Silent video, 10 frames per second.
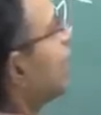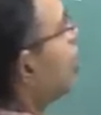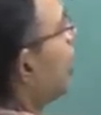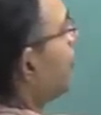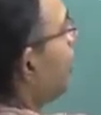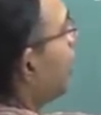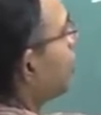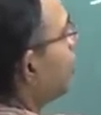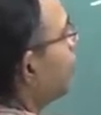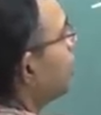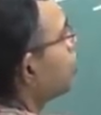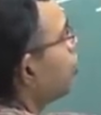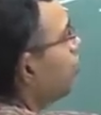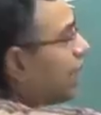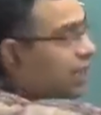The dot product of these
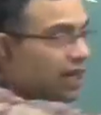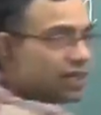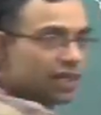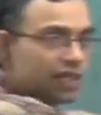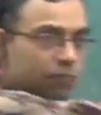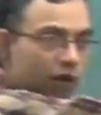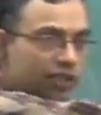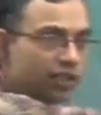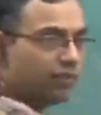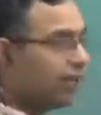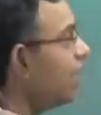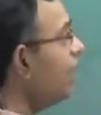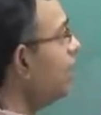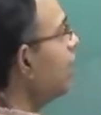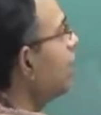two vectors is positive here,
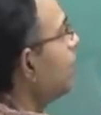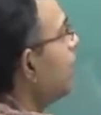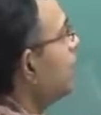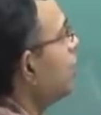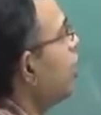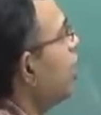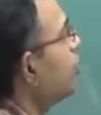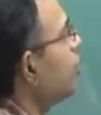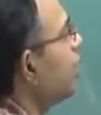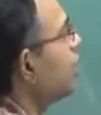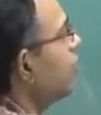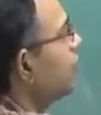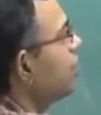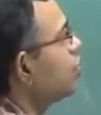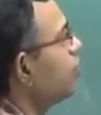but the dot product of
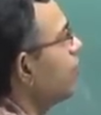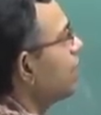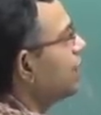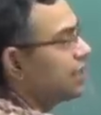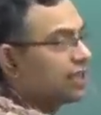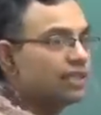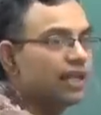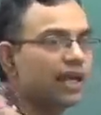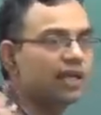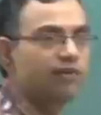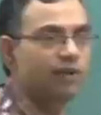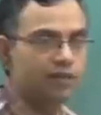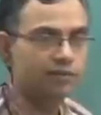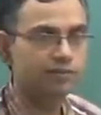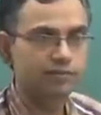these two vectors is negative here.
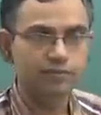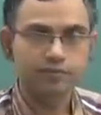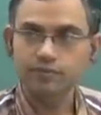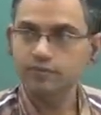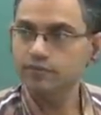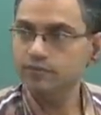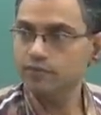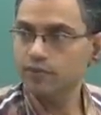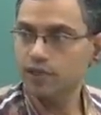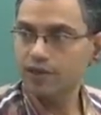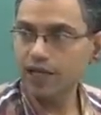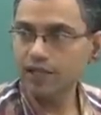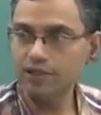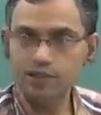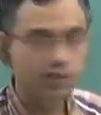Right?